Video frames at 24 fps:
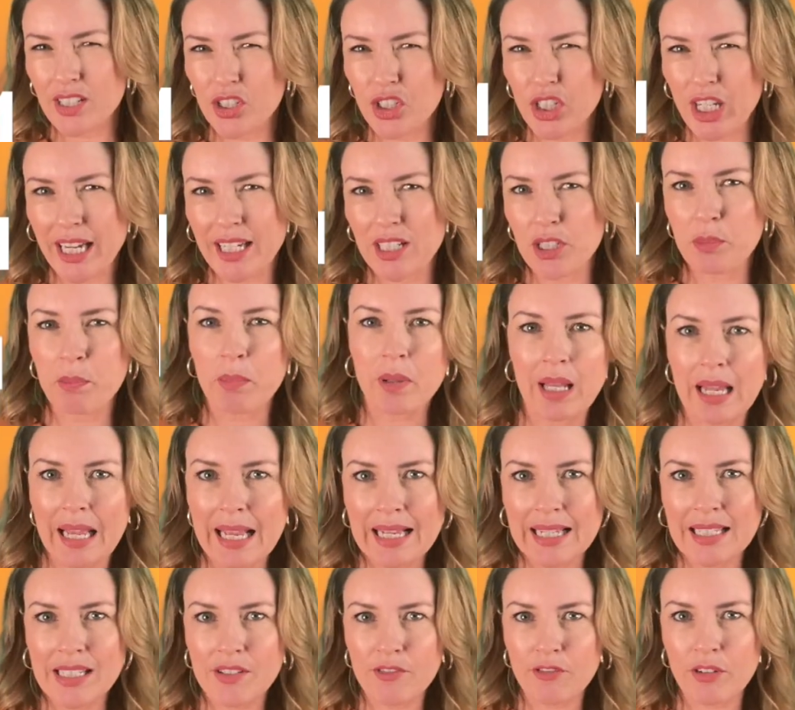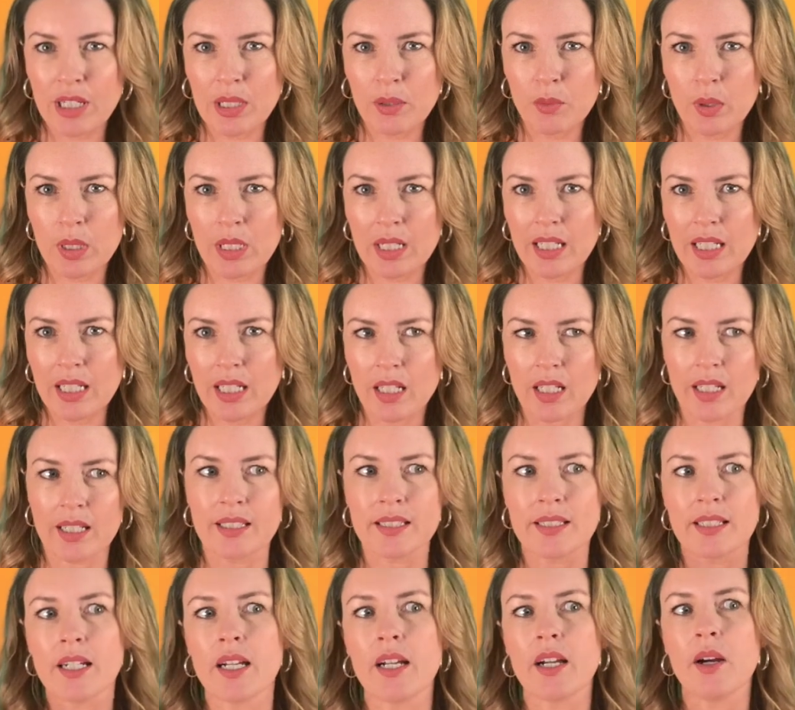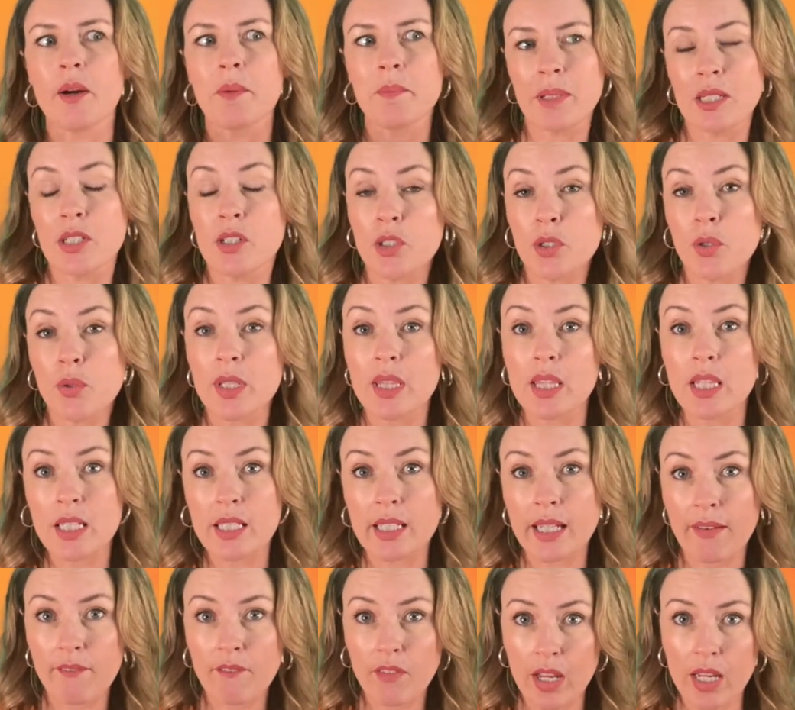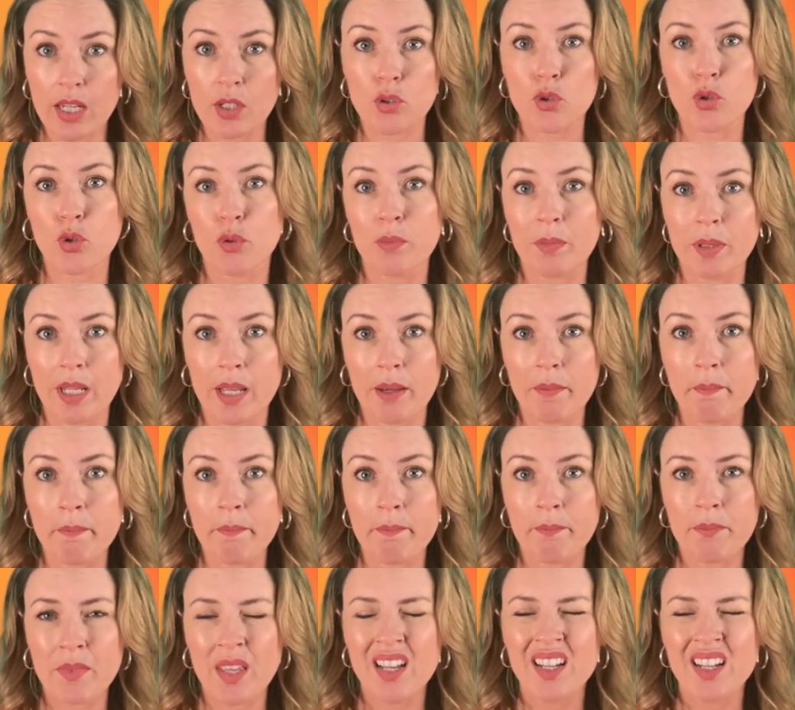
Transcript: to change plans frequently? Like, I'll meet you at this cafe at 2 p.m.